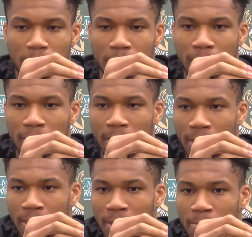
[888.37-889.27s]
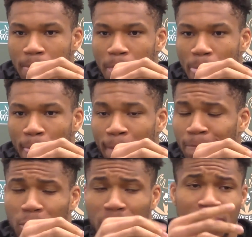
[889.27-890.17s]
Um,
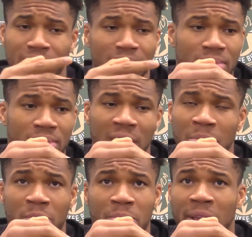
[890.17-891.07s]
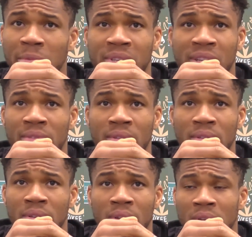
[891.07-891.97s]
but coming from Game Seven
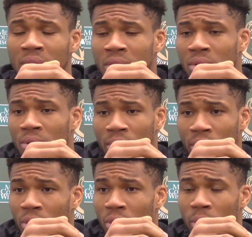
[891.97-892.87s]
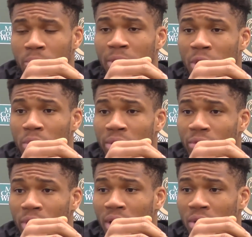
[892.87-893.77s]
on the road, big win
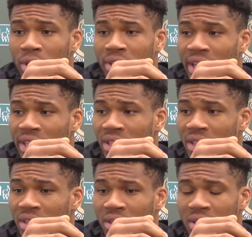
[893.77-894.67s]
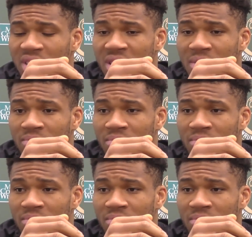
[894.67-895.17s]
for our organization. It's um,